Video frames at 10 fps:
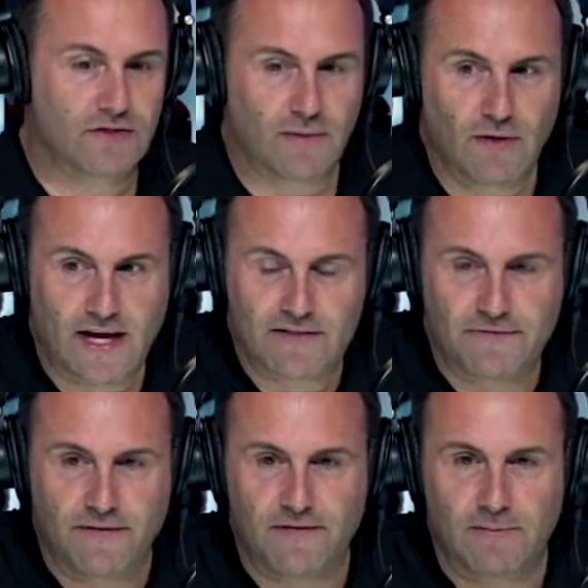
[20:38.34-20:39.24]
dude. Someone has
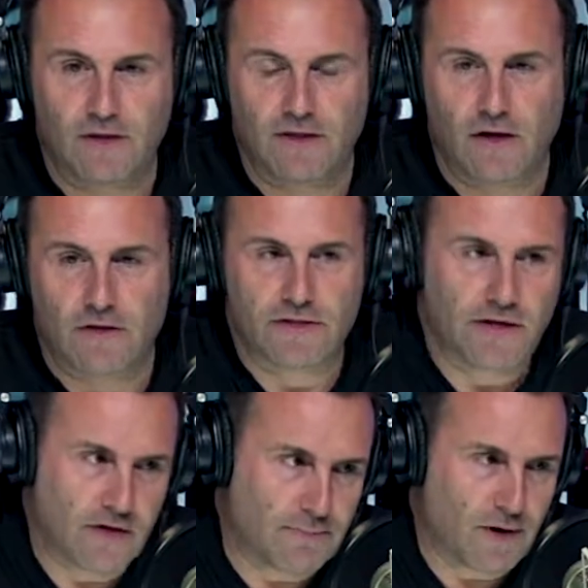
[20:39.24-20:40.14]
fifty million dollars and
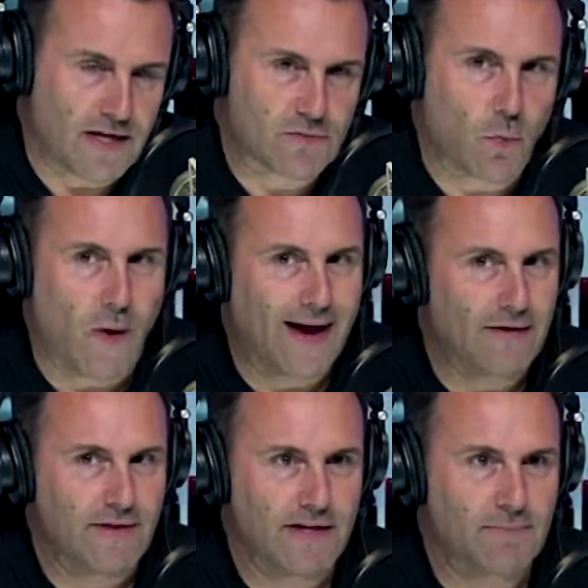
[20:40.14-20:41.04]
they're depressed. Why
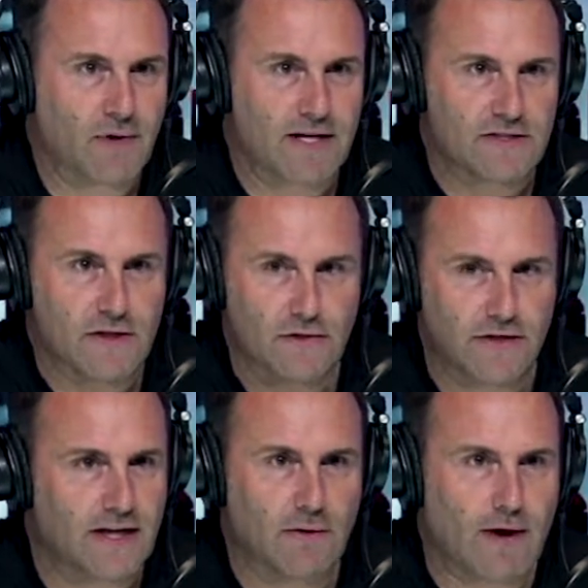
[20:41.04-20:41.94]
are they depressed?
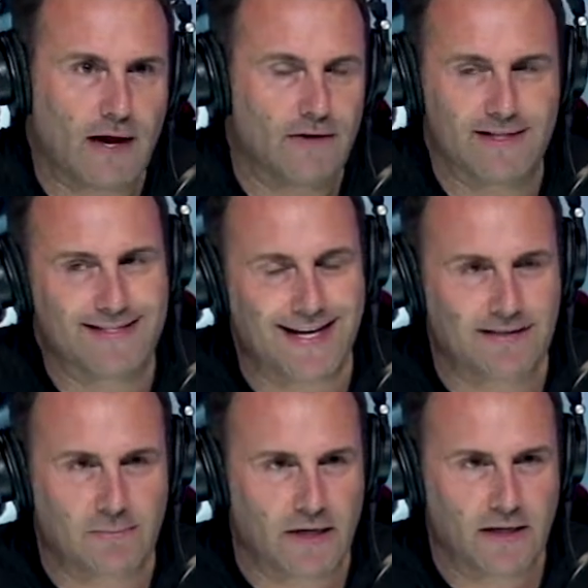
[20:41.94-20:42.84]
Dig around. It's
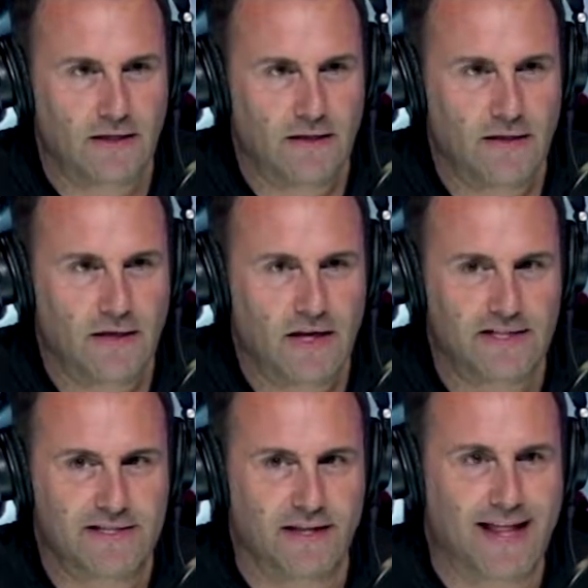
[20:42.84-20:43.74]
not the money.
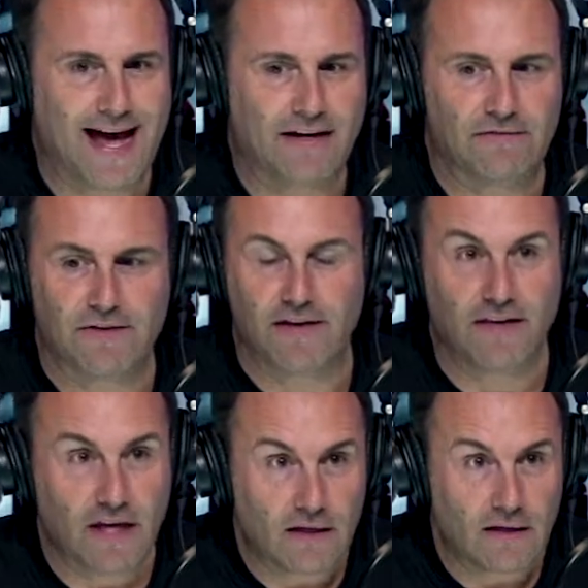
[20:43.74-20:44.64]
It's the lack of
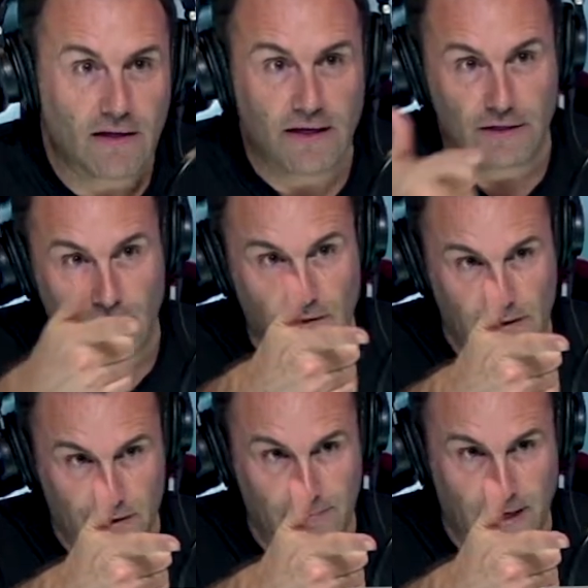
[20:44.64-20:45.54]
giving it in your
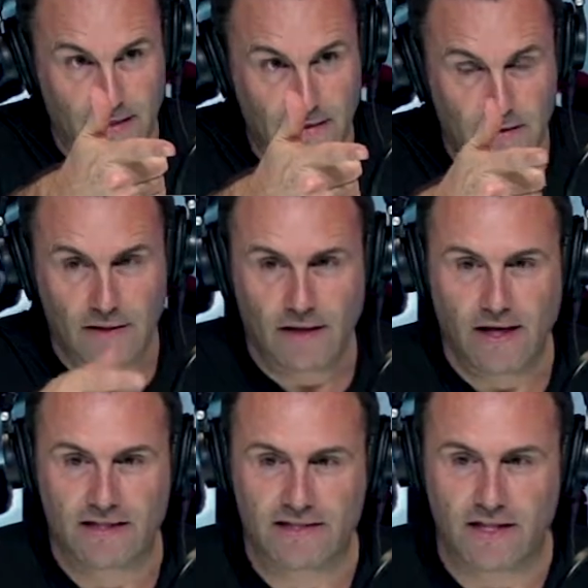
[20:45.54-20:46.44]
in your mind. Yeah.
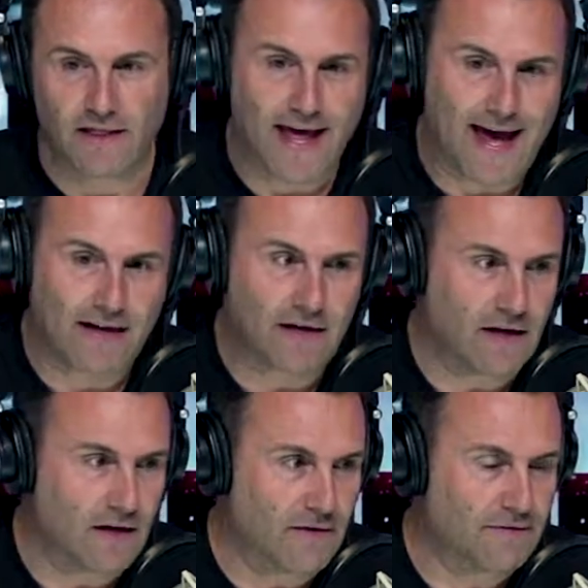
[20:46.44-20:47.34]
It's the lack
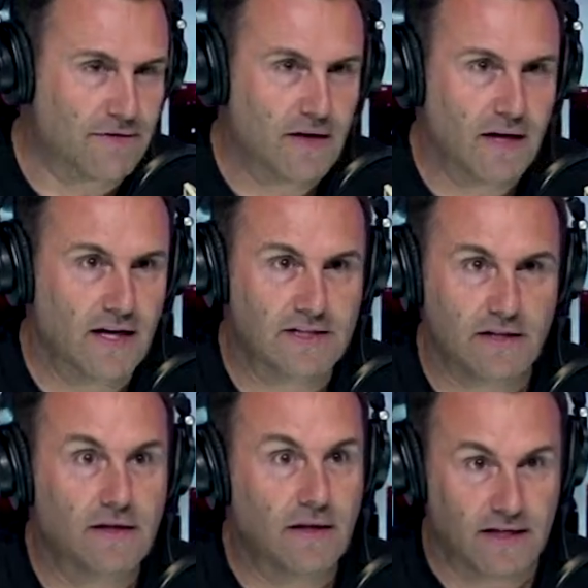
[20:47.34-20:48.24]
of or shop. Where
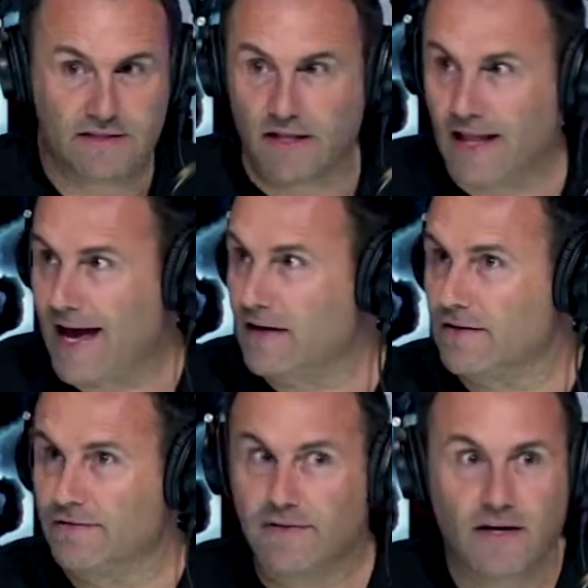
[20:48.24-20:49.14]
to shop? I love that
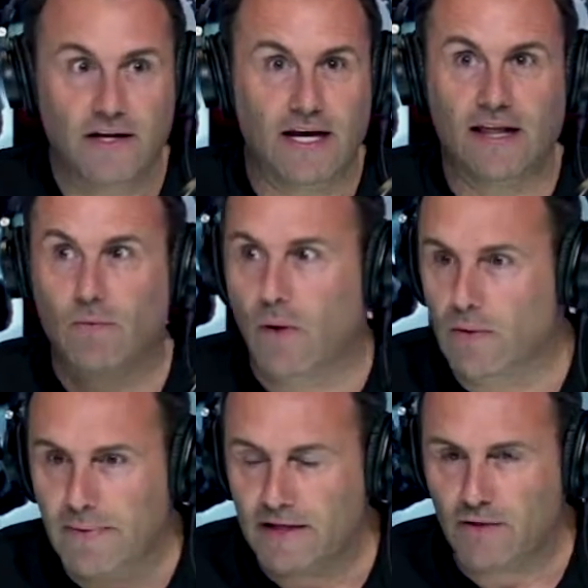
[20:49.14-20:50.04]
of, analogy. Yeah, like what
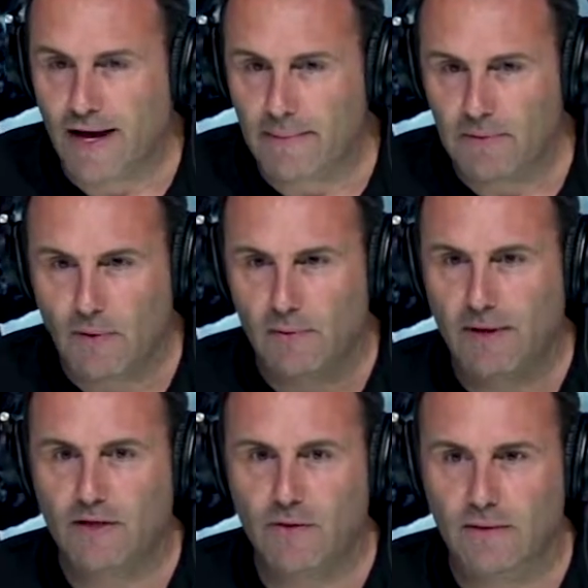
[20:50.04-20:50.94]
would make you happy? What would
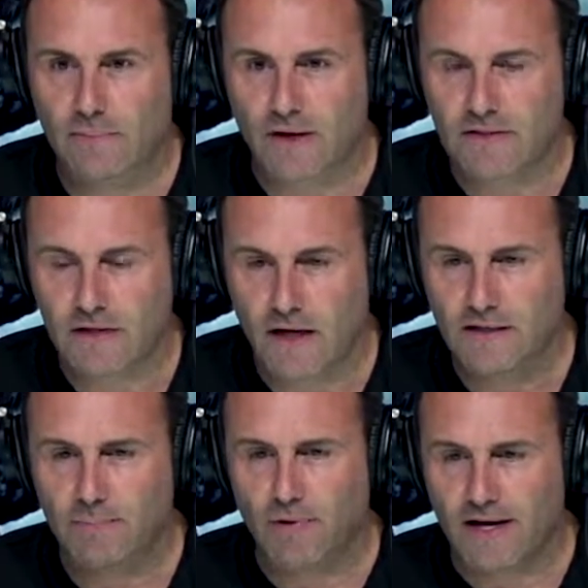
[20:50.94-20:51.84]
make you unimpressed?
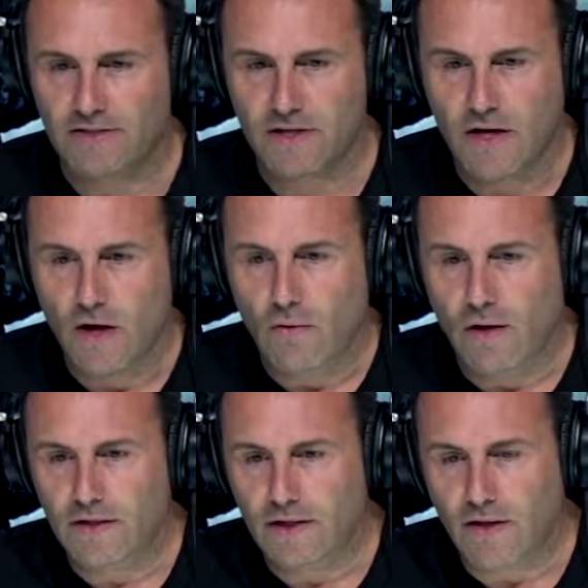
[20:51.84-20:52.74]
Undepressed?
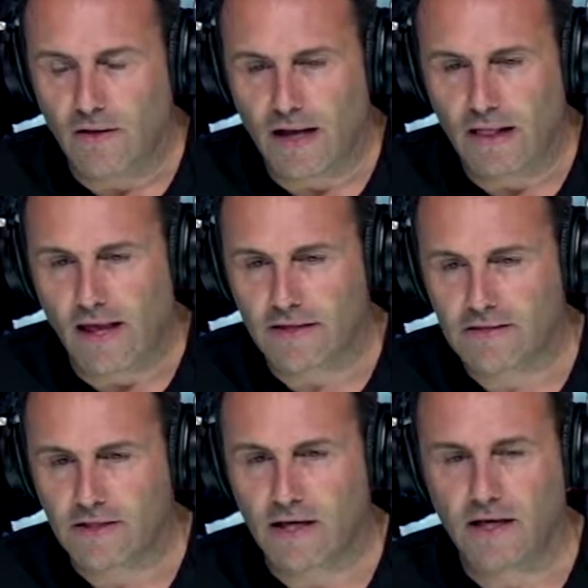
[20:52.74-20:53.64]
Well, you know, I like
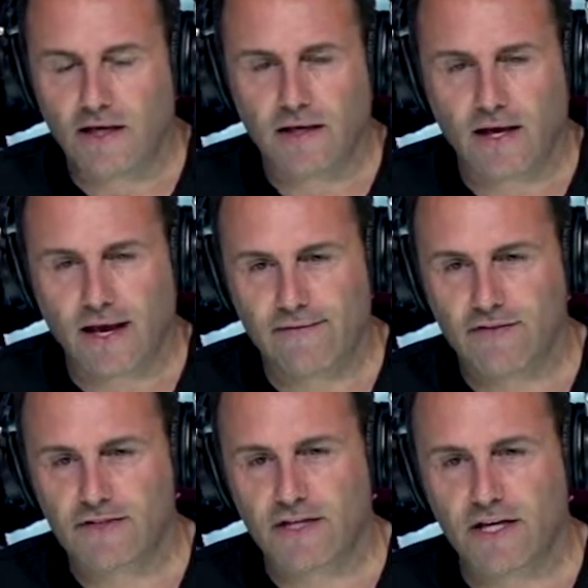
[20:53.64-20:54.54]
skiing and I
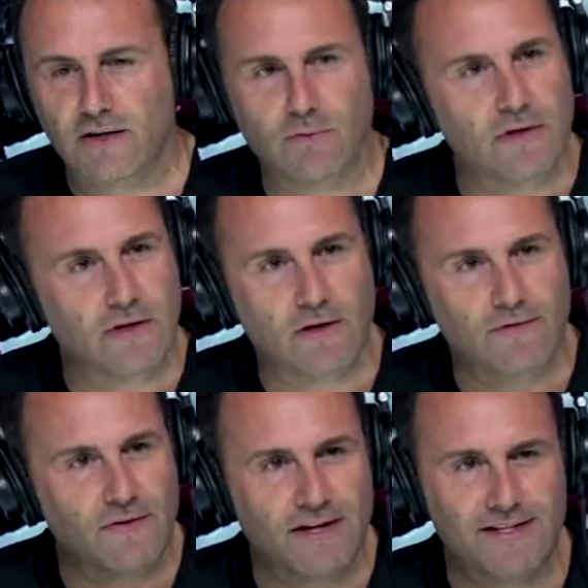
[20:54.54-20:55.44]
haven't skied. Well, then go
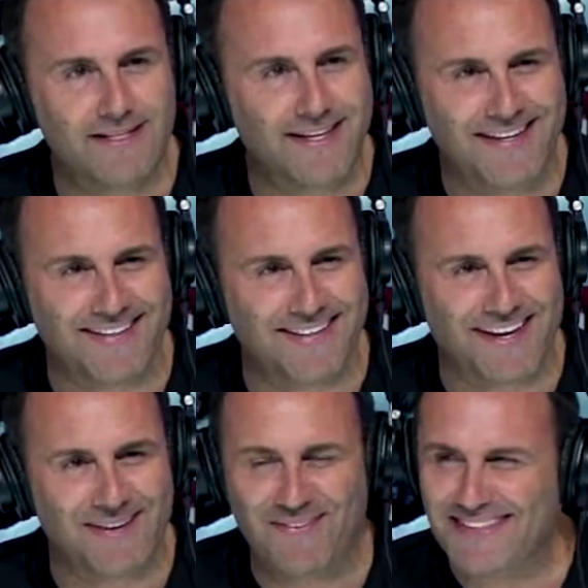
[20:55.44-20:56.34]
freaking skiing.
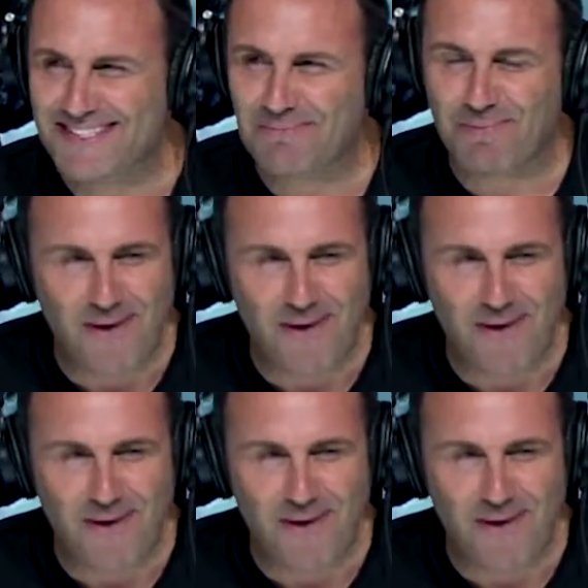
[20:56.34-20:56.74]
like, what's the